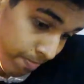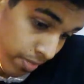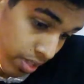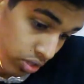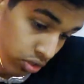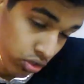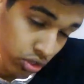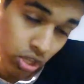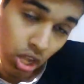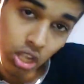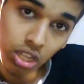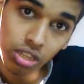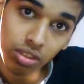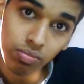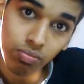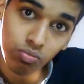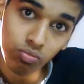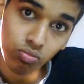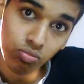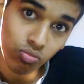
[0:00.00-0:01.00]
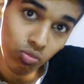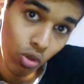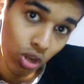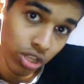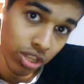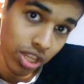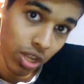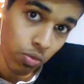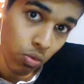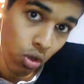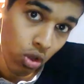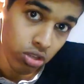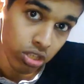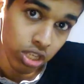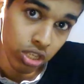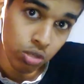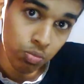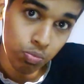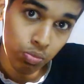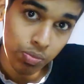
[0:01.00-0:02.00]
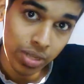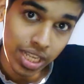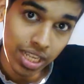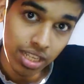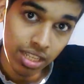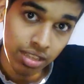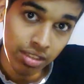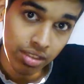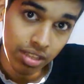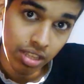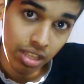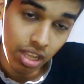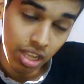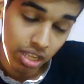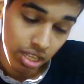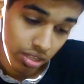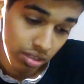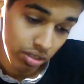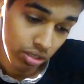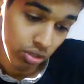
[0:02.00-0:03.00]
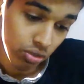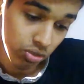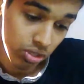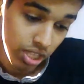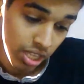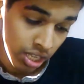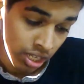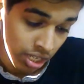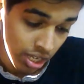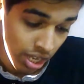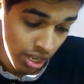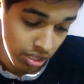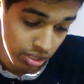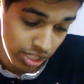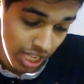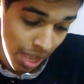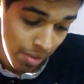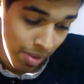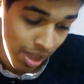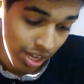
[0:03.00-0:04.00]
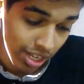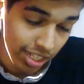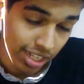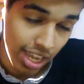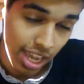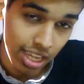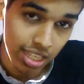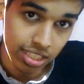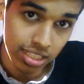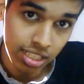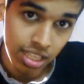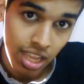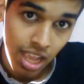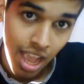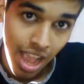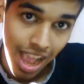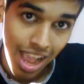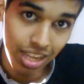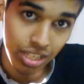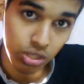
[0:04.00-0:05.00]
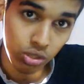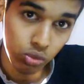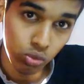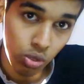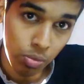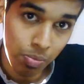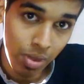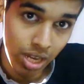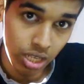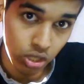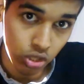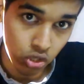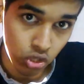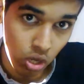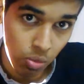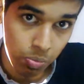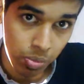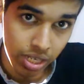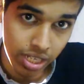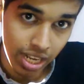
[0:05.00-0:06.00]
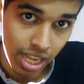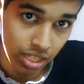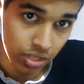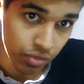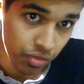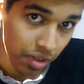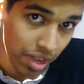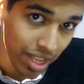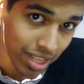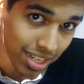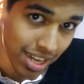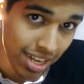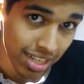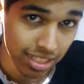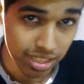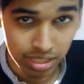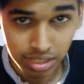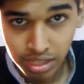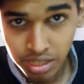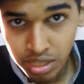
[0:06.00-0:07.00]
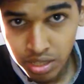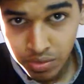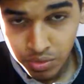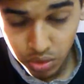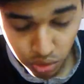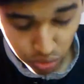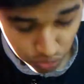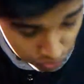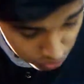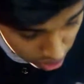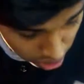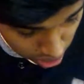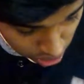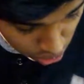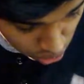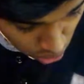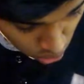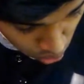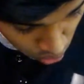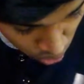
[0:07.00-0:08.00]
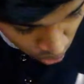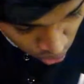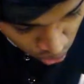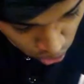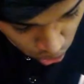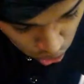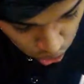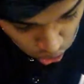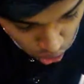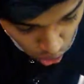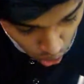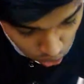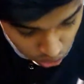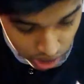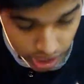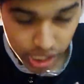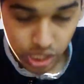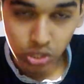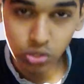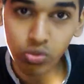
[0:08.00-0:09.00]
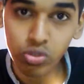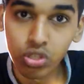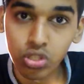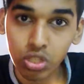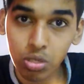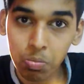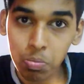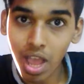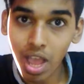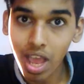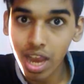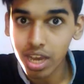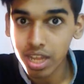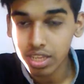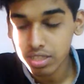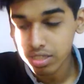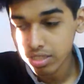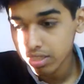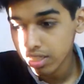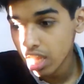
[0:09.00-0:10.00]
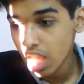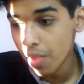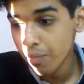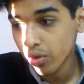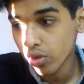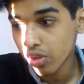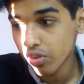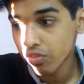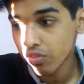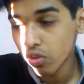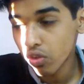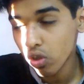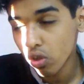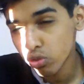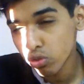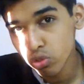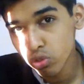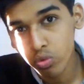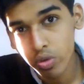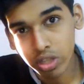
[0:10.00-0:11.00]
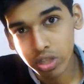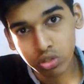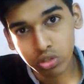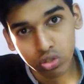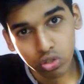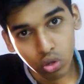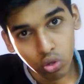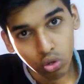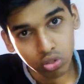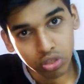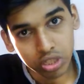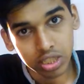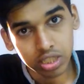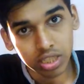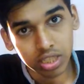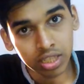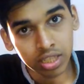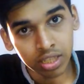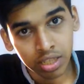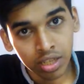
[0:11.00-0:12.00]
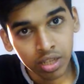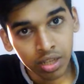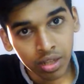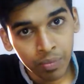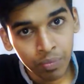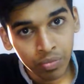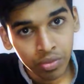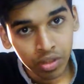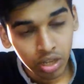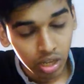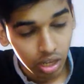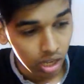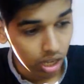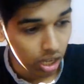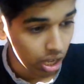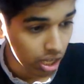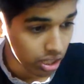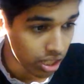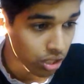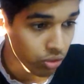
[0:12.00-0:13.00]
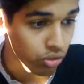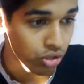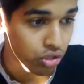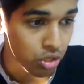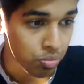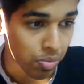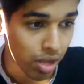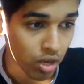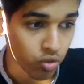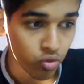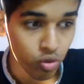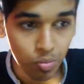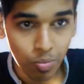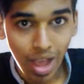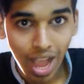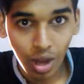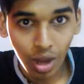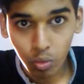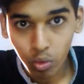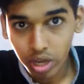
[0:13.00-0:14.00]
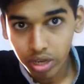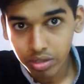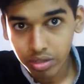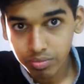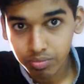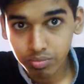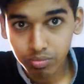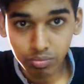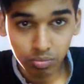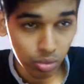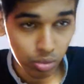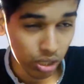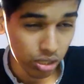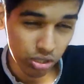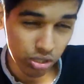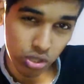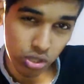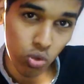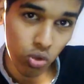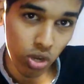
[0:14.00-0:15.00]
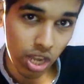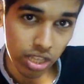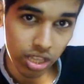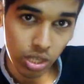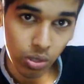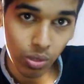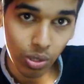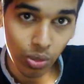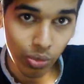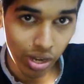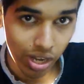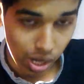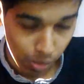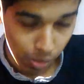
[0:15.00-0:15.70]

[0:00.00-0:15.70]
it's not what they wanted to be in, do you think? And Sam Allardyce had to do a better job, but he has failed at it. So Stoke against Crystal Palace. I'm going for 2-1 to Stoke City. Uh, I think Crystal Palace will bag one, but Stoke I think will run